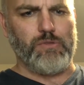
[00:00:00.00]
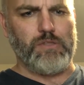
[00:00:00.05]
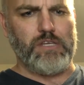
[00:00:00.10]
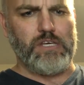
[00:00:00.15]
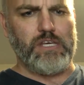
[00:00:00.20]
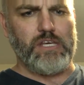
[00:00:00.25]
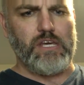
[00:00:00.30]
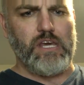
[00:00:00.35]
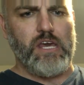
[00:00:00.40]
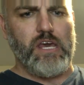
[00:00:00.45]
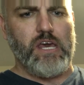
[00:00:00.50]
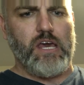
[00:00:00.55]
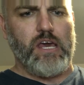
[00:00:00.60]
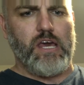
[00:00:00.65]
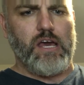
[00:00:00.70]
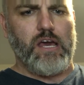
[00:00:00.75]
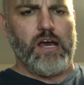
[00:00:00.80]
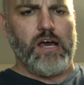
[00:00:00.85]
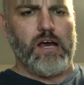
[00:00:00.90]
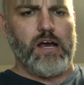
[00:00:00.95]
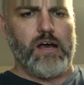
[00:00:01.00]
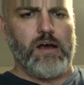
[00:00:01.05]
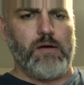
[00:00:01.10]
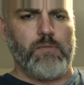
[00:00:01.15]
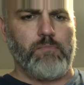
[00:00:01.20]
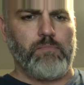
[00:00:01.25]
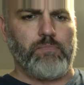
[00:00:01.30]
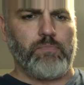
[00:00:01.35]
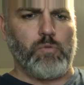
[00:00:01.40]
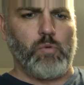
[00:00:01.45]
the
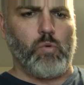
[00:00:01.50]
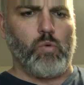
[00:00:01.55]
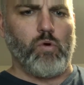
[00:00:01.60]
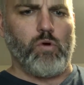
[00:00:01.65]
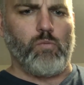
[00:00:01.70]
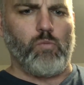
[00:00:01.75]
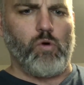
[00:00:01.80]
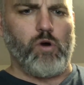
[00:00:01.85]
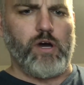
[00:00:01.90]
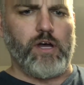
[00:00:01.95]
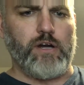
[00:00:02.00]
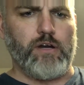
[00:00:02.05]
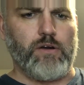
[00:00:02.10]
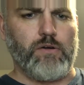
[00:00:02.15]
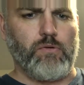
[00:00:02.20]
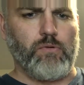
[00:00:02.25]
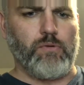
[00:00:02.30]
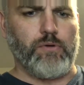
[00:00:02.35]
warm water.